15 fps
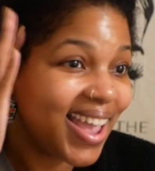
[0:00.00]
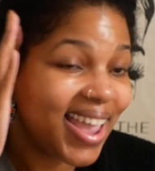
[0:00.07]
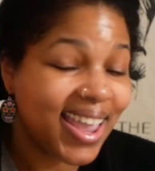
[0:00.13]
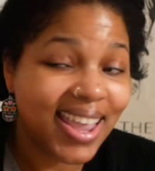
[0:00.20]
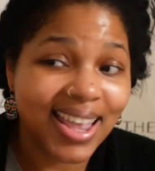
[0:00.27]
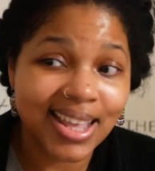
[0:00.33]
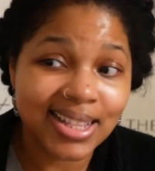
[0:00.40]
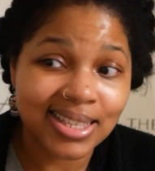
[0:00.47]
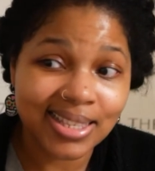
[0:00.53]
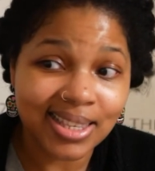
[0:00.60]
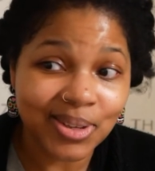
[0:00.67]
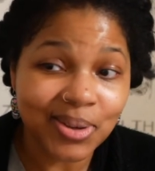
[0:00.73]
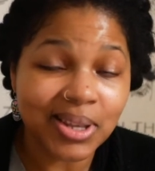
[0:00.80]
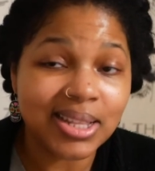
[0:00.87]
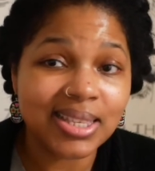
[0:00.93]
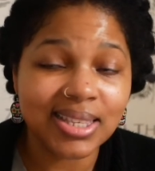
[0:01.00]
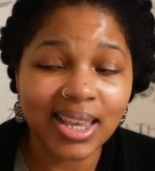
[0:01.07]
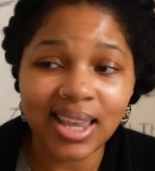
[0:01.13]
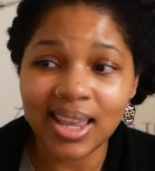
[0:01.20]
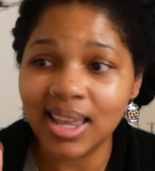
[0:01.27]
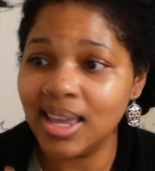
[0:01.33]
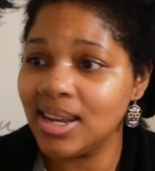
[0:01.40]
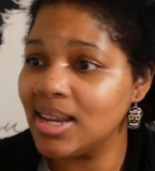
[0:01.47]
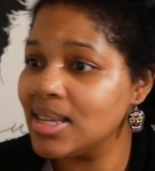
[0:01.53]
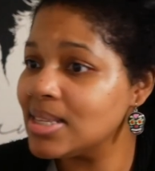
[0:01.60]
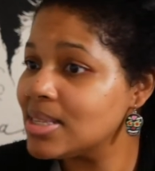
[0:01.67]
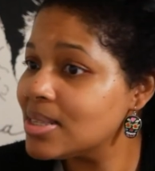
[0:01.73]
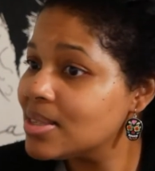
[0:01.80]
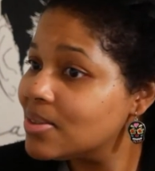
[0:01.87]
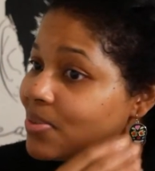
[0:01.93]
you can see it
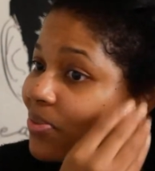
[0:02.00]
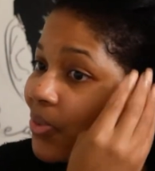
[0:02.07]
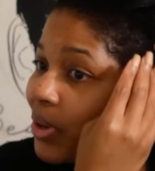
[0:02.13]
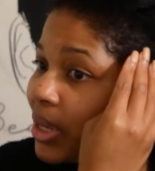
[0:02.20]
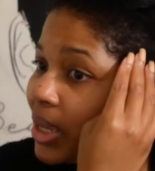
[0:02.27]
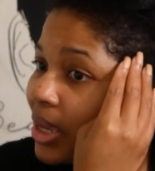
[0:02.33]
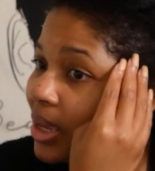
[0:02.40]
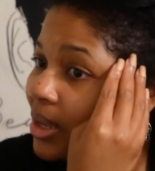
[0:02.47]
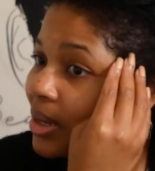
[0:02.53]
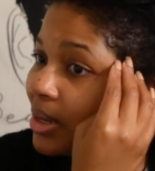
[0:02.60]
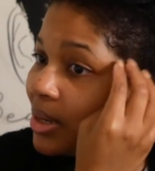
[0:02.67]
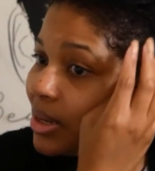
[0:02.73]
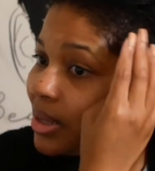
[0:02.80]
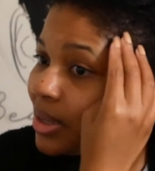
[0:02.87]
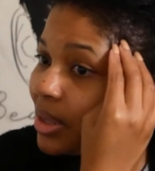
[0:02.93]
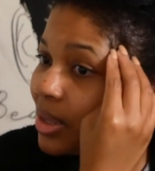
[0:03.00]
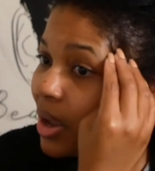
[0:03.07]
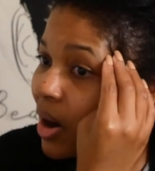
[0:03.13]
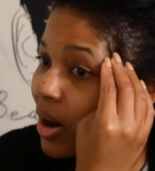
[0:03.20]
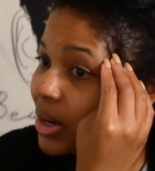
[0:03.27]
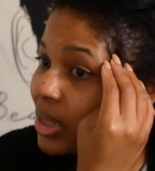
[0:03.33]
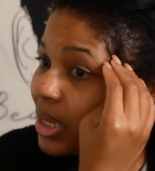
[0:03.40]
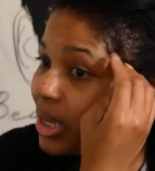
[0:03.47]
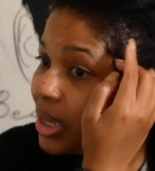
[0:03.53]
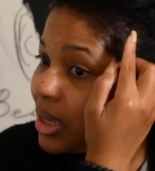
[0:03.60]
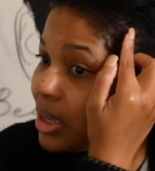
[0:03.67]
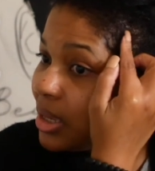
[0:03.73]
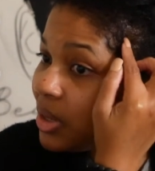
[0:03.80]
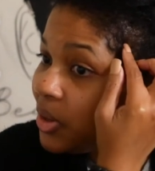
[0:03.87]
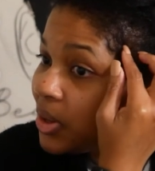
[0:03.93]
is freaking
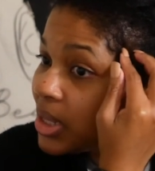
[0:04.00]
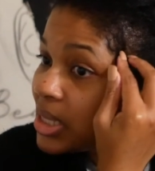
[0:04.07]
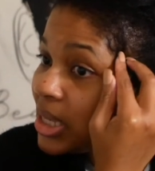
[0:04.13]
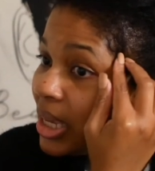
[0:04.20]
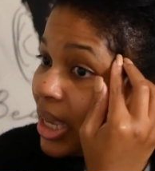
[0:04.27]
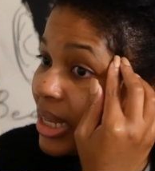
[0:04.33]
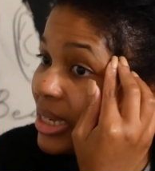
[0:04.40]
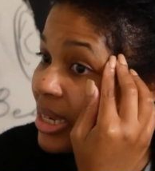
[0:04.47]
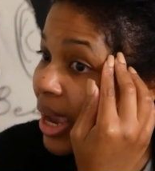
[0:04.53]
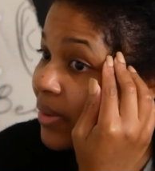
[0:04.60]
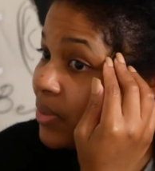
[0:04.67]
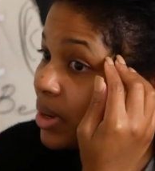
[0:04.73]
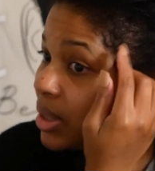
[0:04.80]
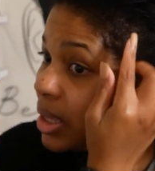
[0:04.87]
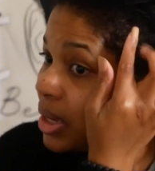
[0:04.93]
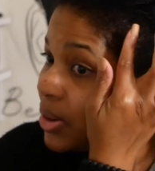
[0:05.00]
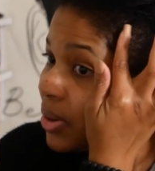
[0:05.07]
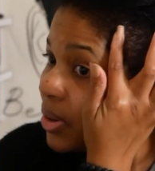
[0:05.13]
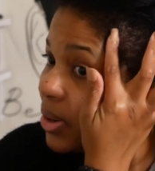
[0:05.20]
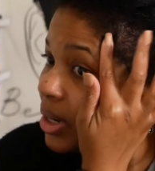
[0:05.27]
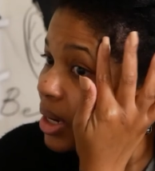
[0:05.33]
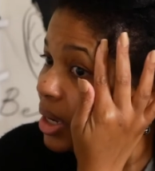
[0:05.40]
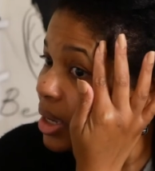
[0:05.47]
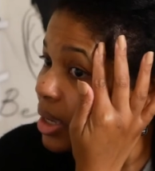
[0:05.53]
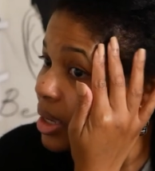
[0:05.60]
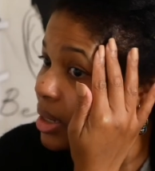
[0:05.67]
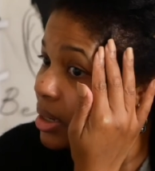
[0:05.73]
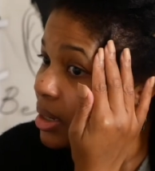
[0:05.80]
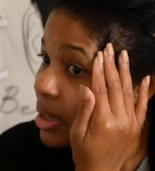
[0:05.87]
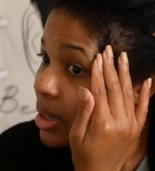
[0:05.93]
hardly, you can see it definitely growing in.